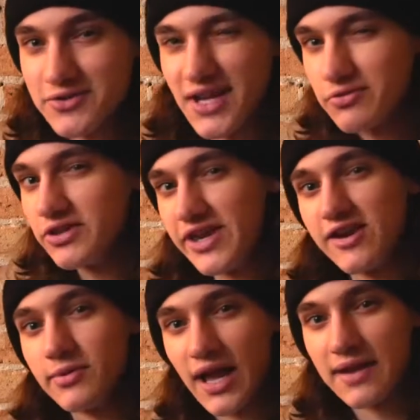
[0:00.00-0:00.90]
I don't really care
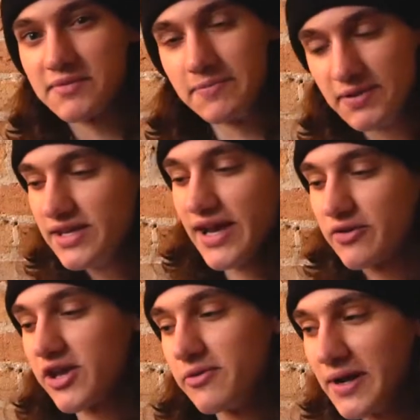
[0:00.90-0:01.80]
about IMDb. I don't
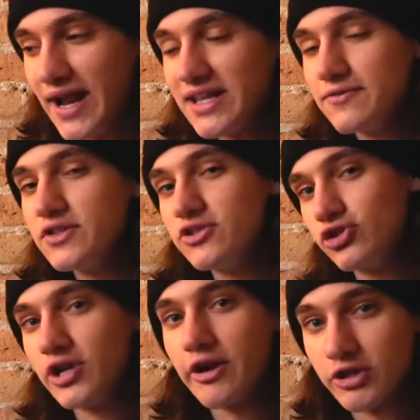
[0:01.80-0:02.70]
care about any of these
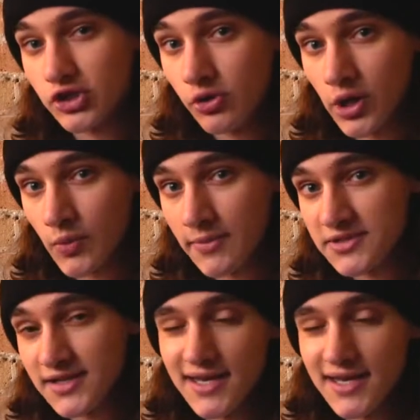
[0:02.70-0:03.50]
generic scoring websites.